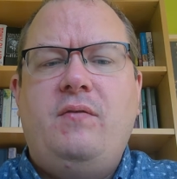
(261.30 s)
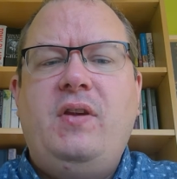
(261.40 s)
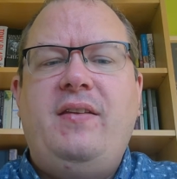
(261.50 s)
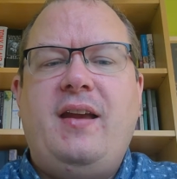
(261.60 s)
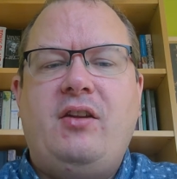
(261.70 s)

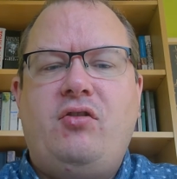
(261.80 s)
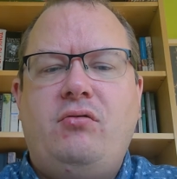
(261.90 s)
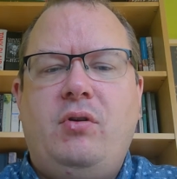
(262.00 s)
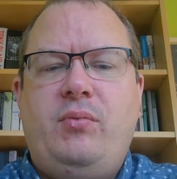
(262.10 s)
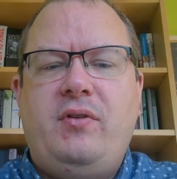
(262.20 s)
These action
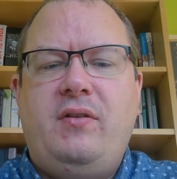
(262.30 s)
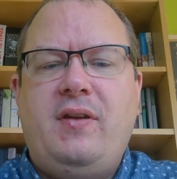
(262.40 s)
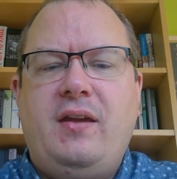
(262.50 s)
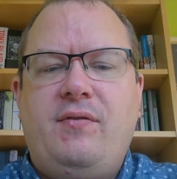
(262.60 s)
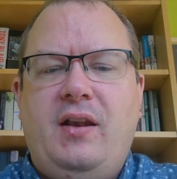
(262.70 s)
groups can
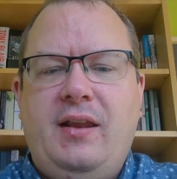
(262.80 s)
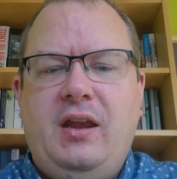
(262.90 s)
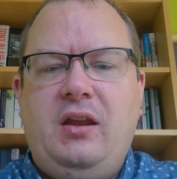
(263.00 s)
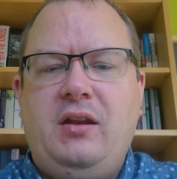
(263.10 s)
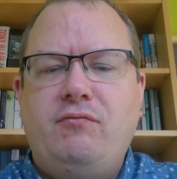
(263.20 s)
take the
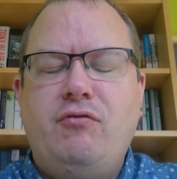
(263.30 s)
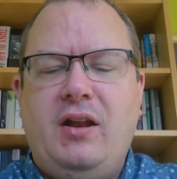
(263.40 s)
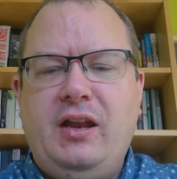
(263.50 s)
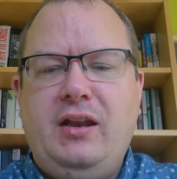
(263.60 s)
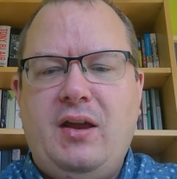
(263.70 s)
lead in
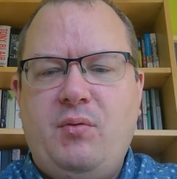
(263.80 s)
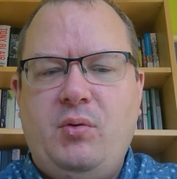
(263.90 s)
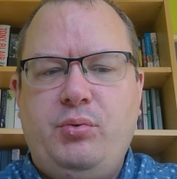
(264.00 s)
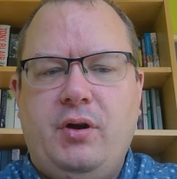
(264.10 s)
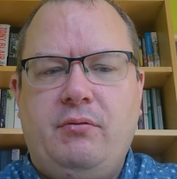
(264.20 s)
running
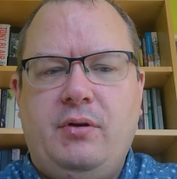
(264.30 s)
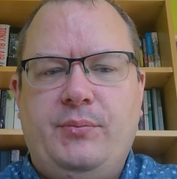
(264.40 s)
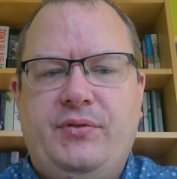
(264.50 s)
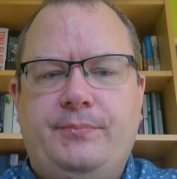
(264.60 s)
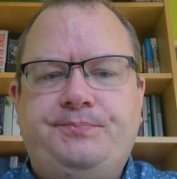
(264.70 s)
network
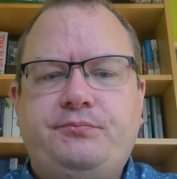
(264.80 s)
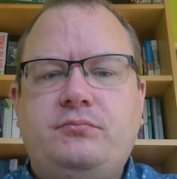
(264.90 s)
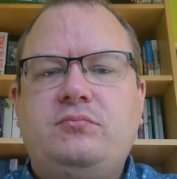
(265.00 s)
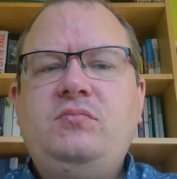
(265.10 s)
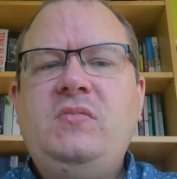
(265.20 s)
programs
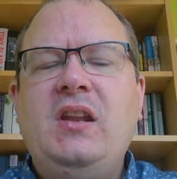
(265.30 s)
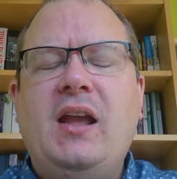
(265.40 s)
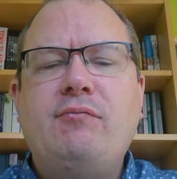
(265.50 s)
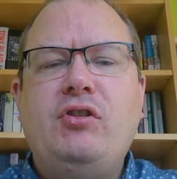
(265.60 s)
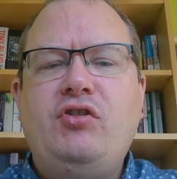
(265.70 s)

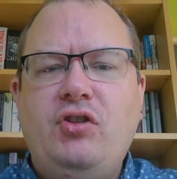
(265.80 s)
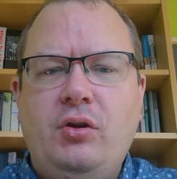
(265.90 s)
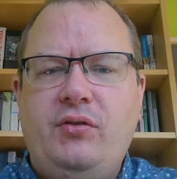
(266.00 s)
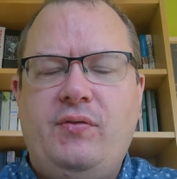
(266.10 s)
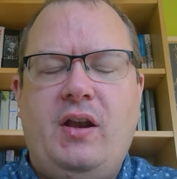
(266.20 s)
and
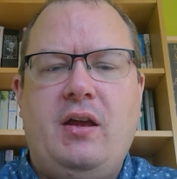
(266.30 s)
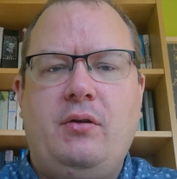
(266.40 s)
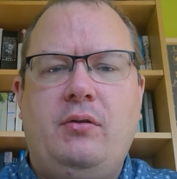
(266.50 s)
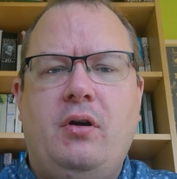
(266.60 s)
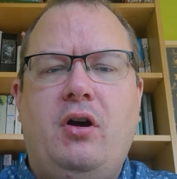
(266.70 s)
reduce the
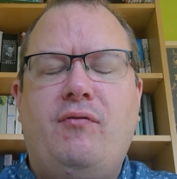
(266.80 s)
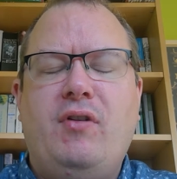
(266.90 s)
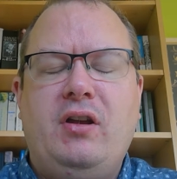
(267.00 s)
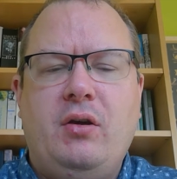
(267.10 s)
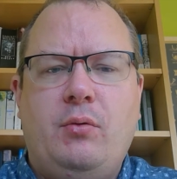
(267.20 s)
load on
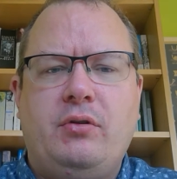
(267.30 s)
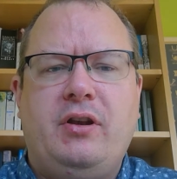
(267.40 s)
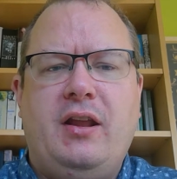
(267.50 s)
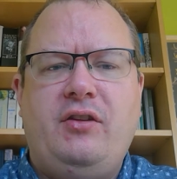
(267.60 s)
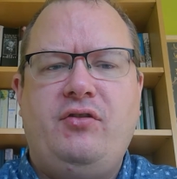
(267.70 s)
the
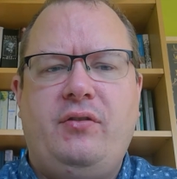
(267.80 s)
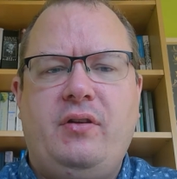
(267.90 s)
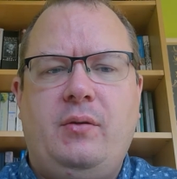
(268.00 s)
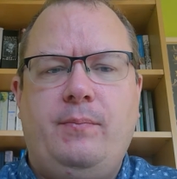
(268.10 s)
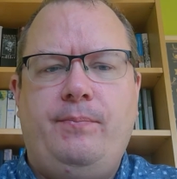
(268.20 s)
coordination
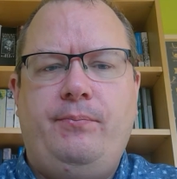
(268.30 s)
team.